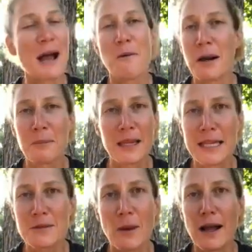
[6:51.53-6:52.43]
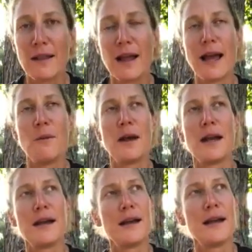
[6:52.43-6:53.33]
I want to place well. I want
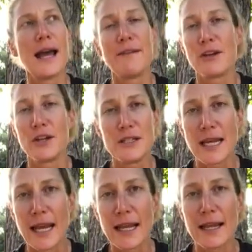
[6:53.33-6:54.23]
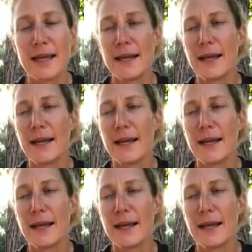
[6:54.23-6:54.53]
to have a good day.